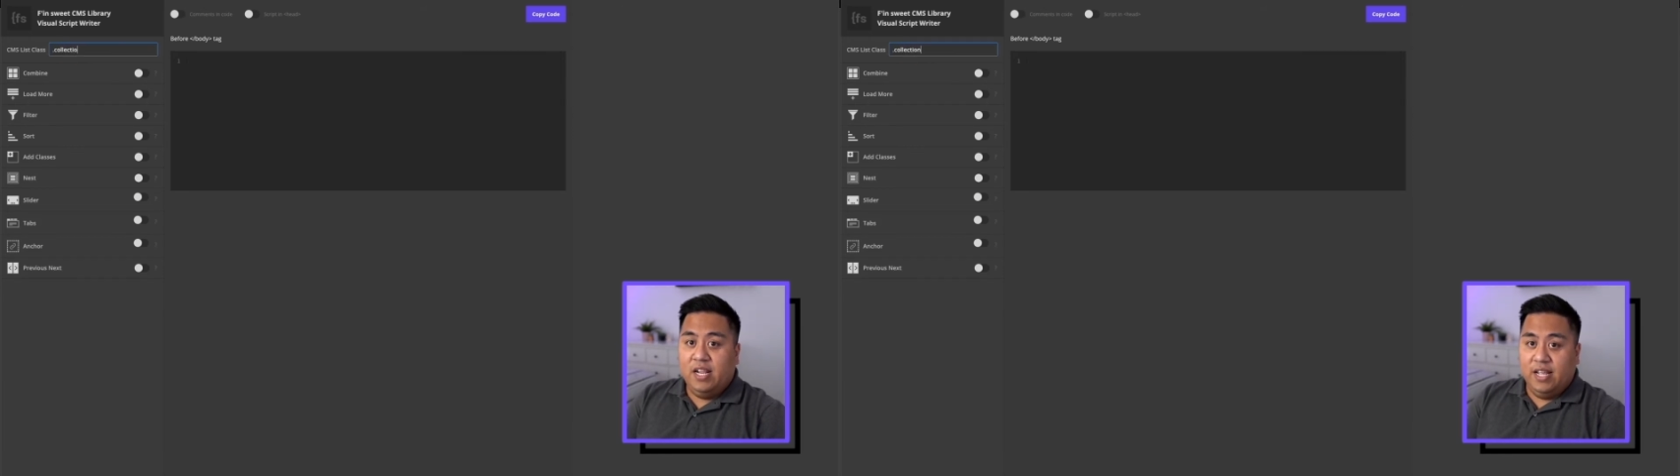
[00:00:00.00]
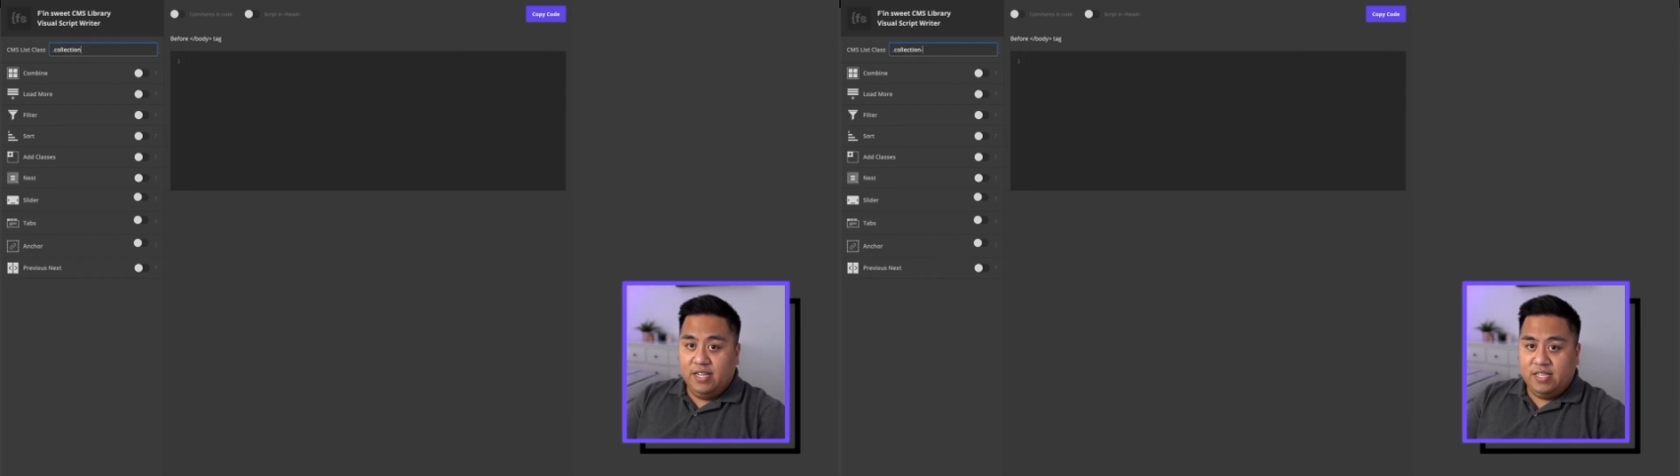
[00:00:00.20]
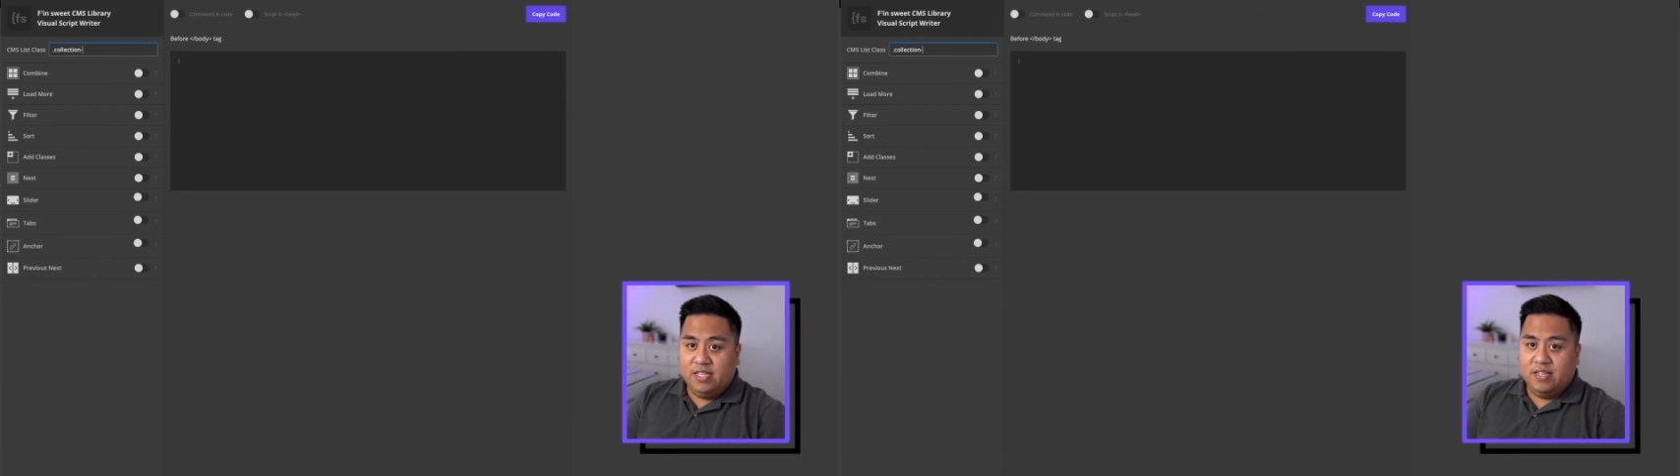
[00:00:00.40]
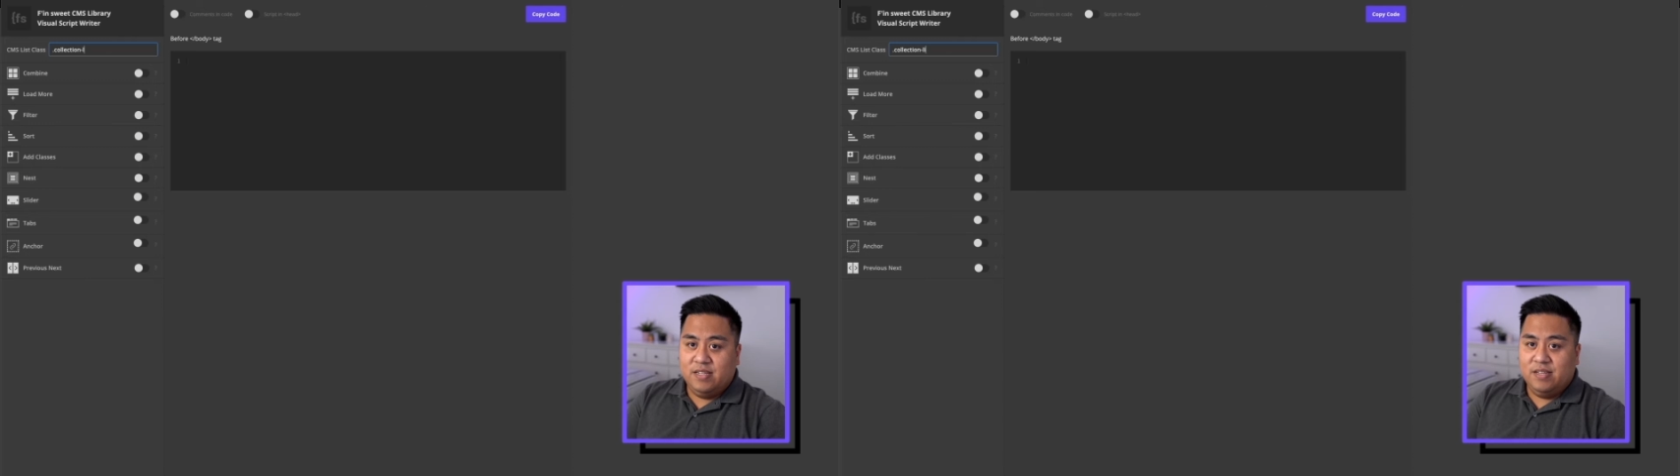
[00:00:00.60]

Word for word: list.